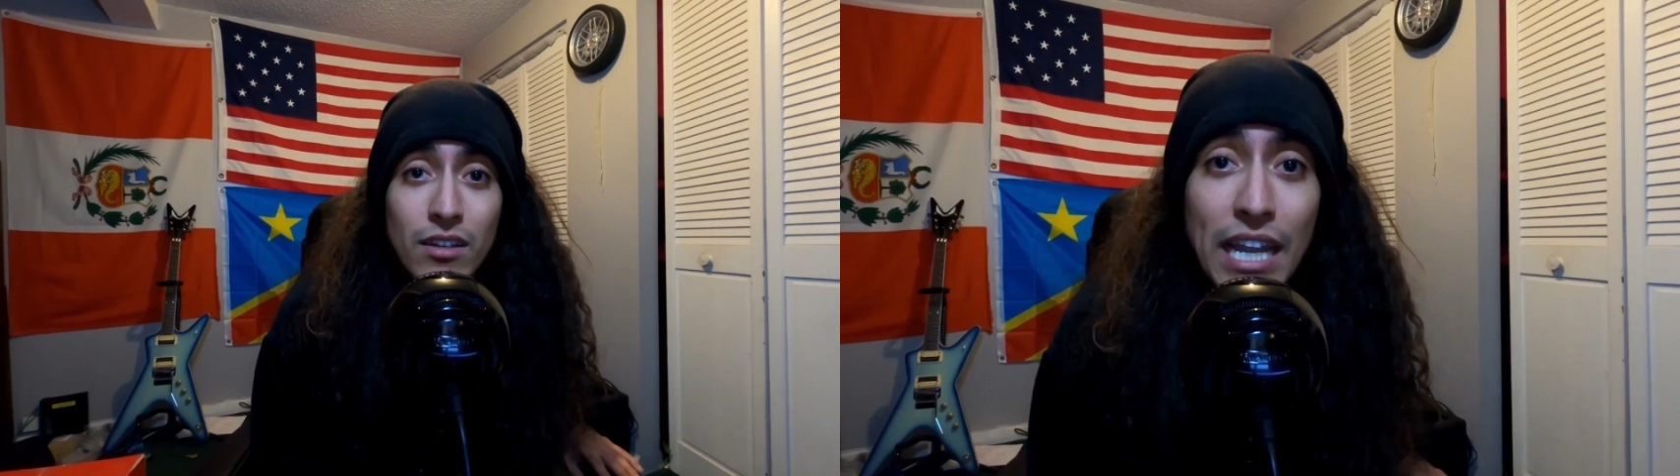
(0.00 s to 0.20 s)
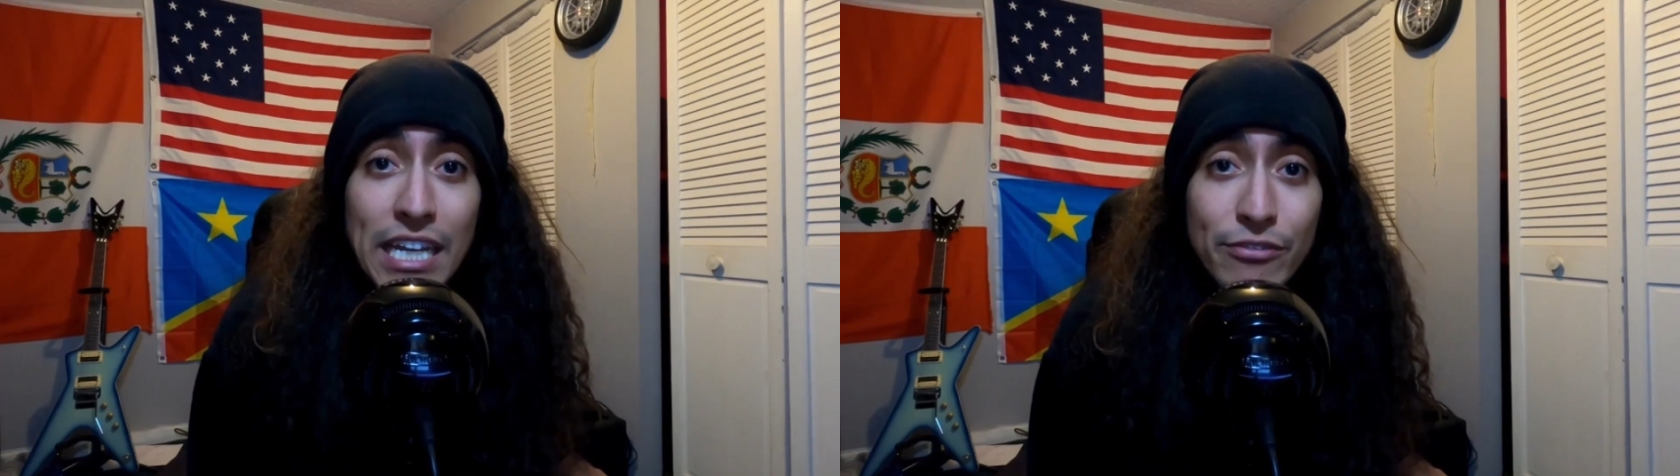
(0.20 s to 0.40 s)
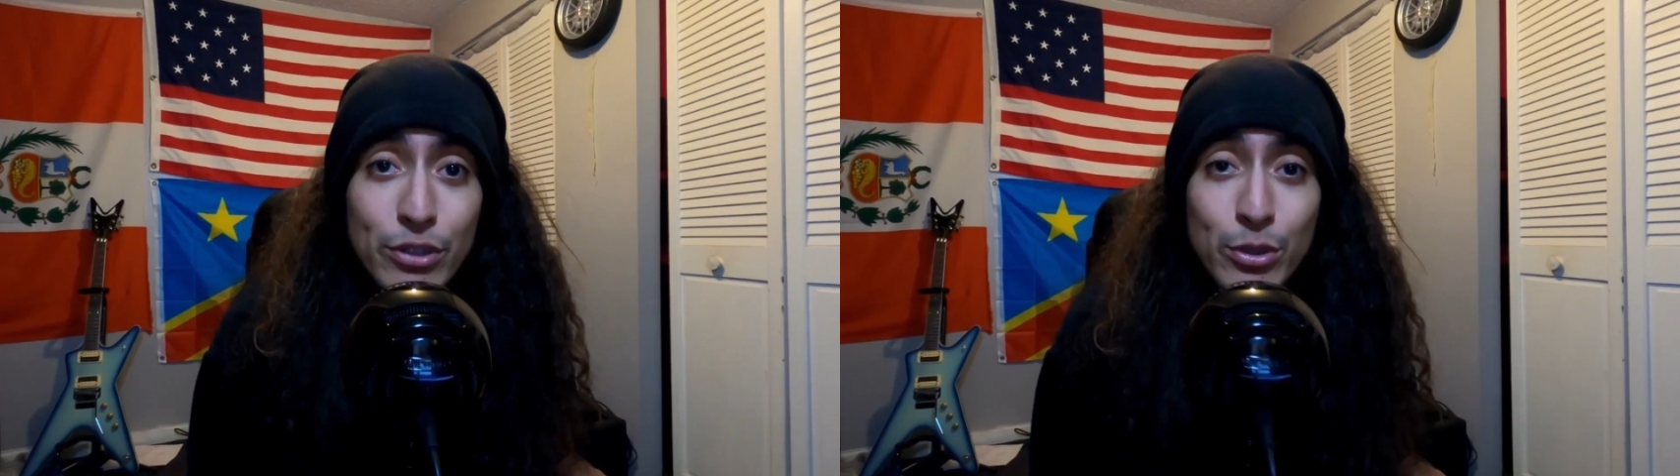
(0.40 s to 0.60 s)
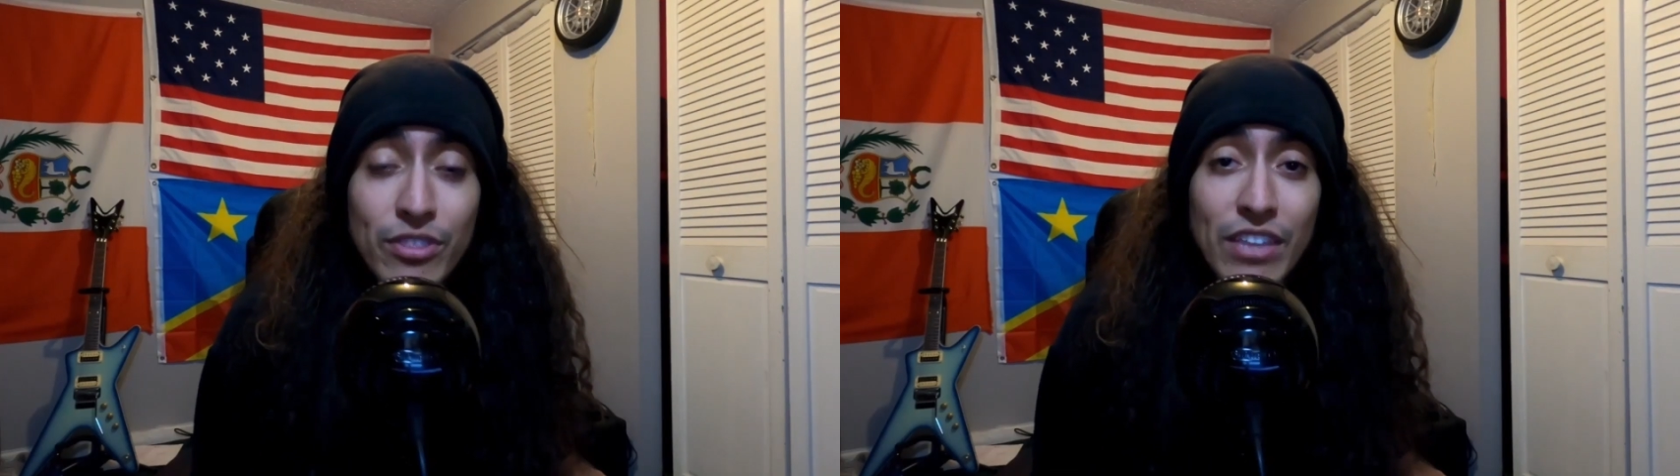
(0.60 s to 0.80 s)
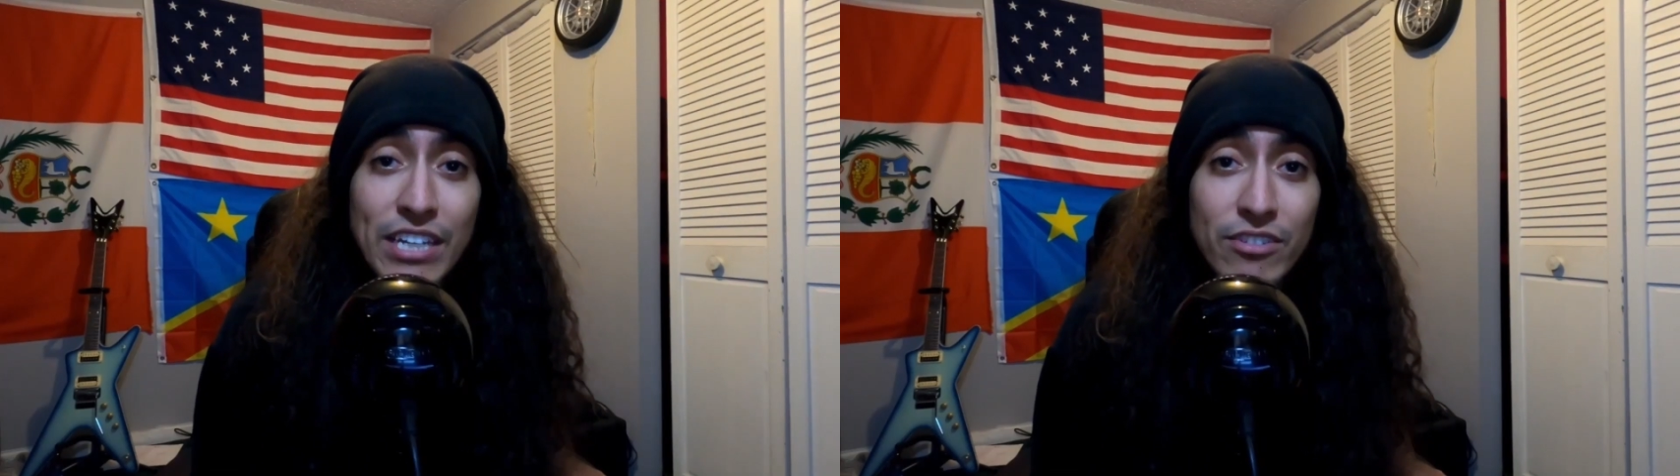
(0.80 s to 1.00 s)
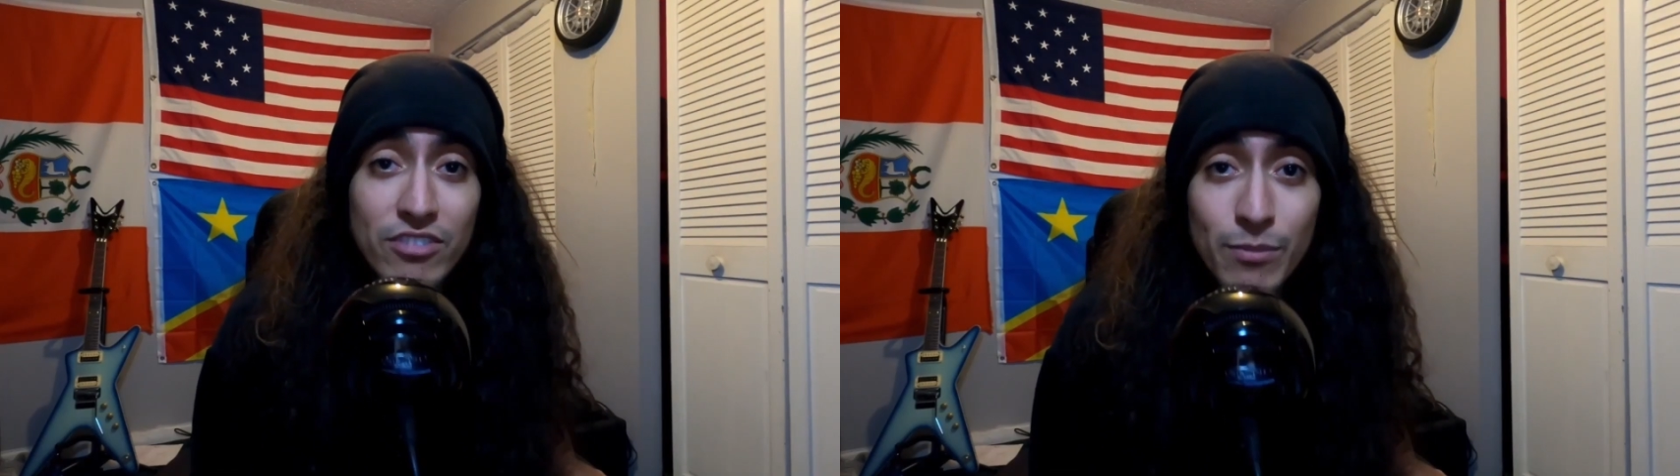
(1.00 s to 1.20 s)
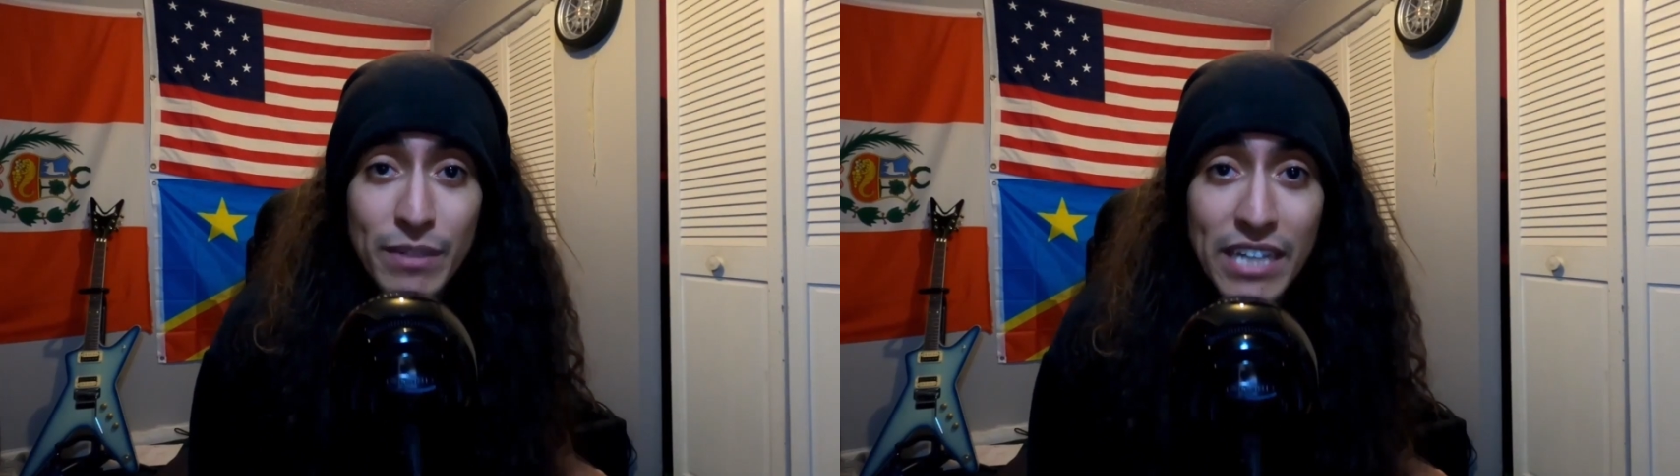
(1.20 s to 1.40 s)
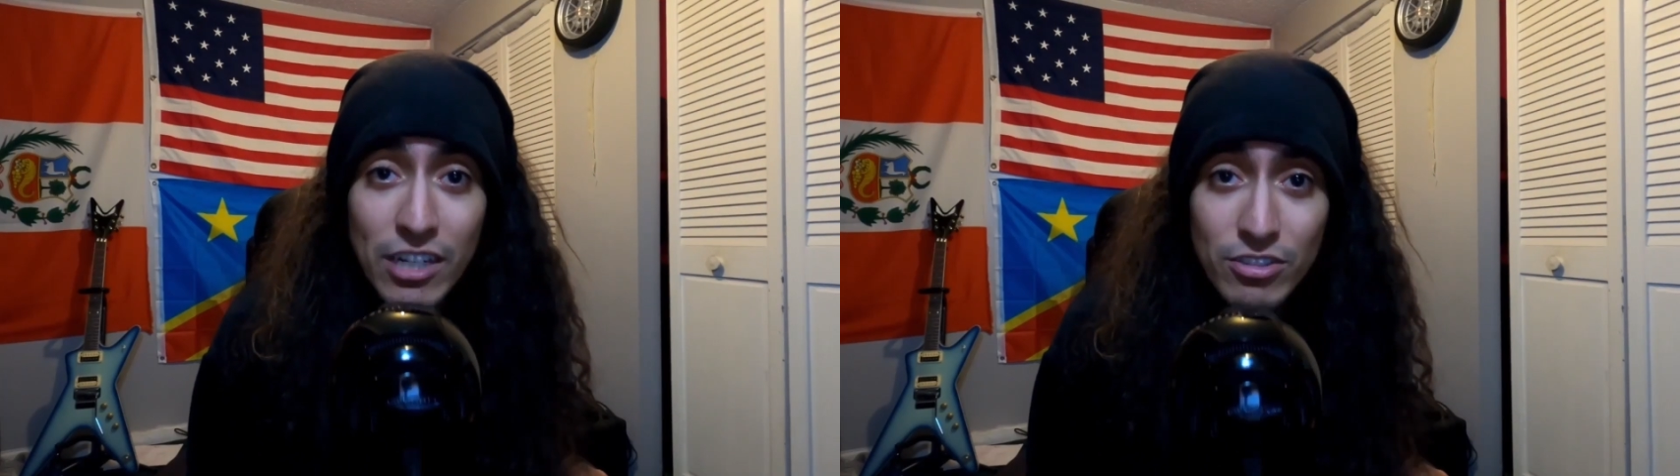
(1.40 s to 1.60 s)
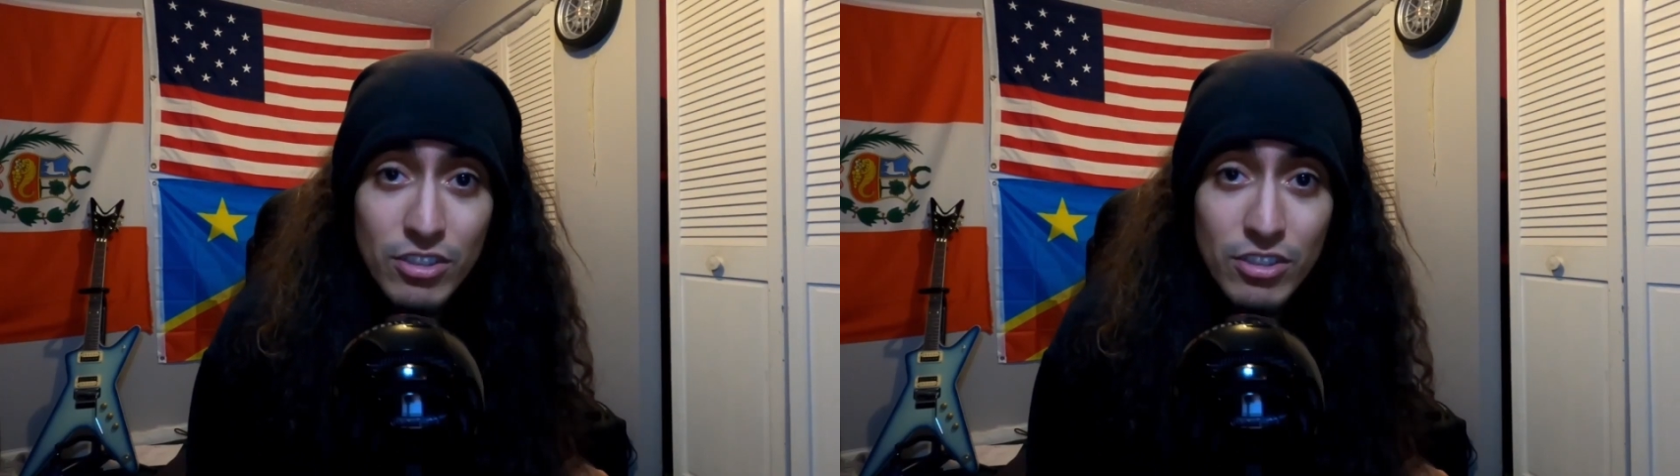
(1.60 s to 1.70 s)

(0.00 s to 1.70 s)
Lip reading: And if you were thinking of something else,